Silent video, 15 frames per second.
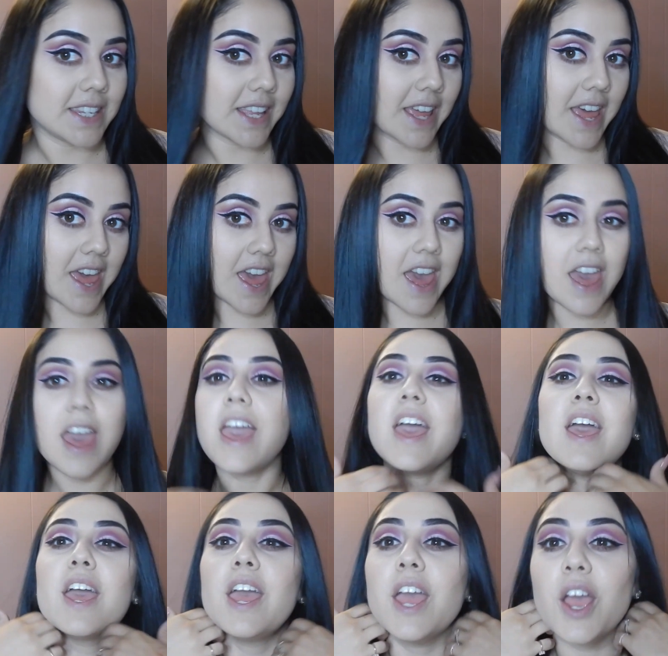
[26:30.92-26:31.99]

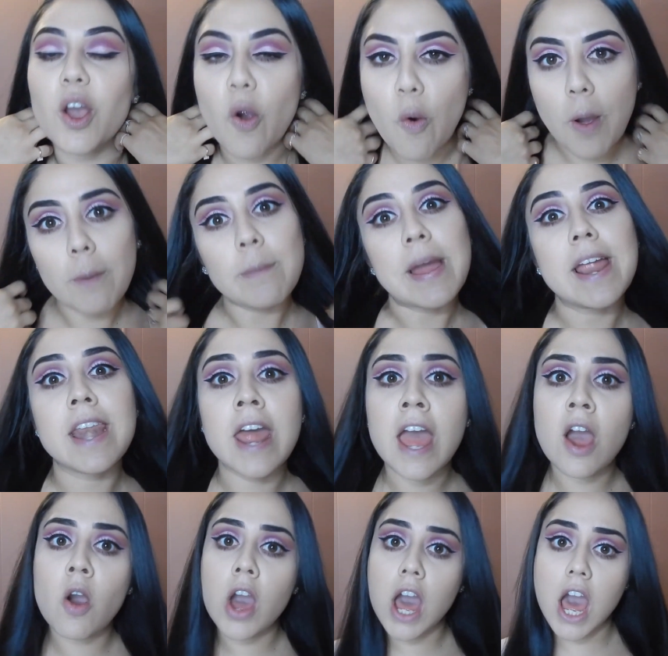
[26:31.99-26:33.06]
Dang, who am I
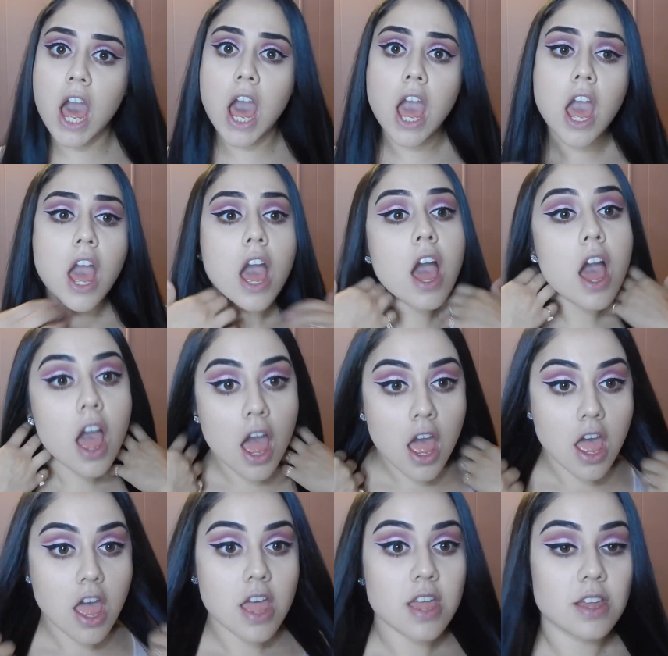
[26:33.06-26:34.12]
now, huh?
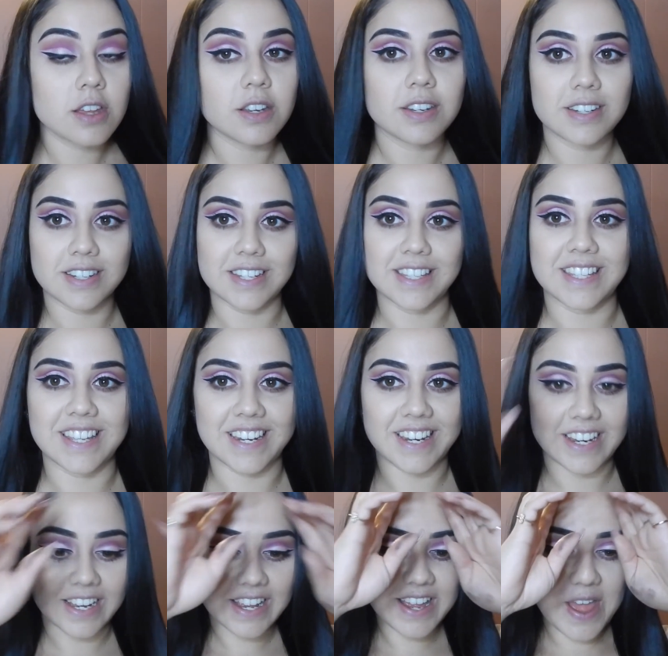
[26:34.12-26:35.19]
Just
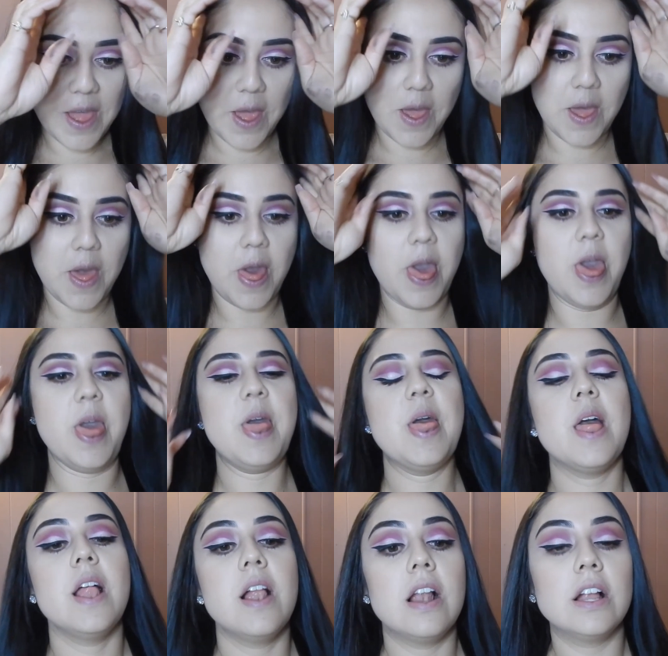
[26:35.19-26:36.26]
kidding.
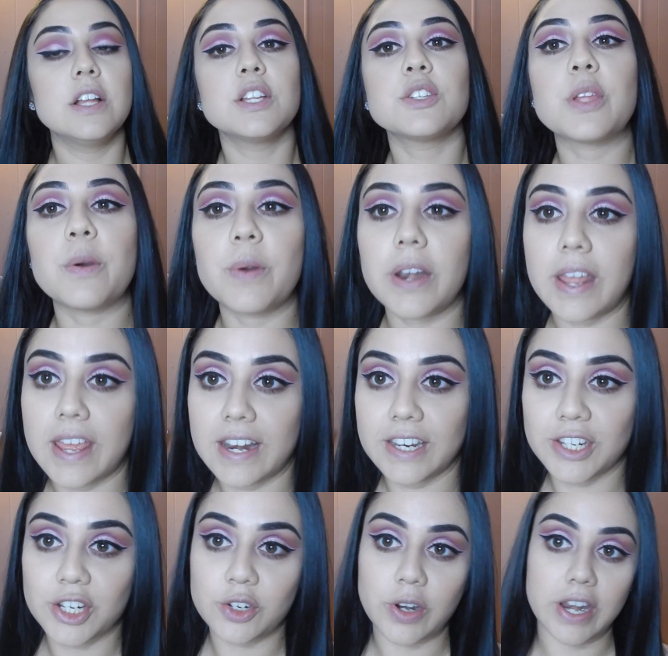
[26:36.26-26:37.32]
So I went ahead
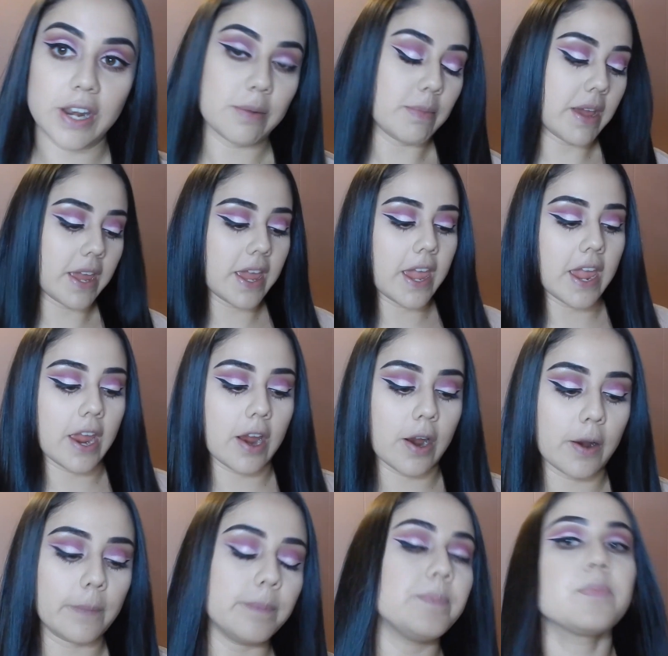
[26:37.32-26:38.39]
and straightened my
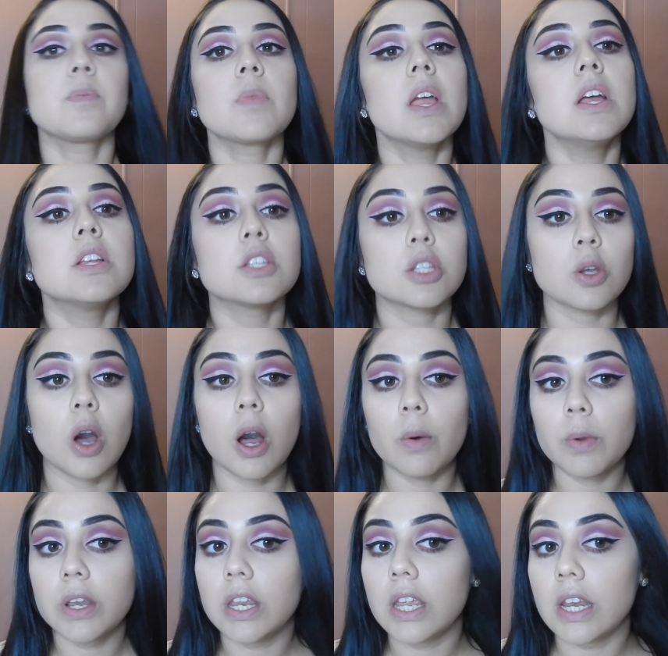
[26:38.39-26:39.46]
hair. So
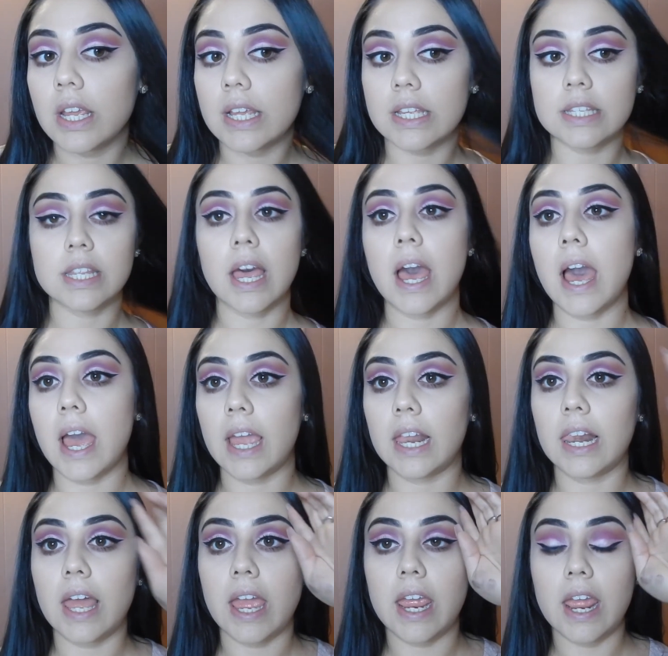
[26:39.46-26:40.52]
all we need is
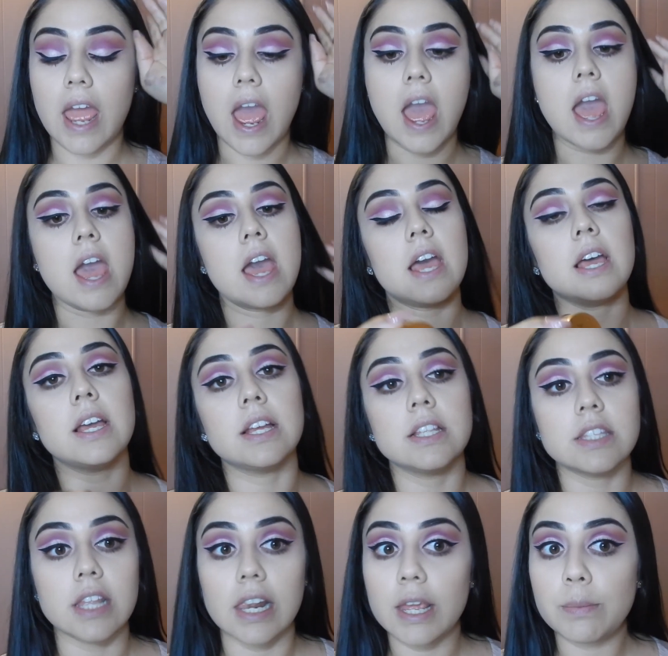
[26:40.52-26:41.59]
highlight
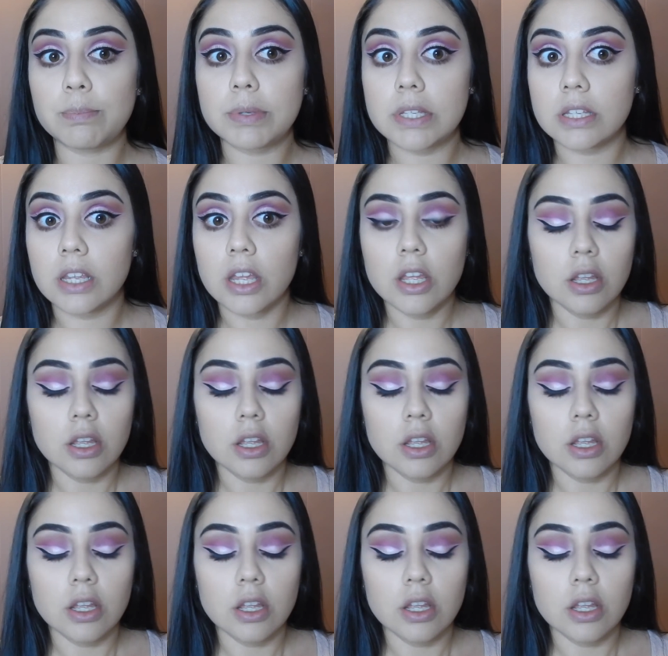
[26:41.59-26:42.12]
and lips.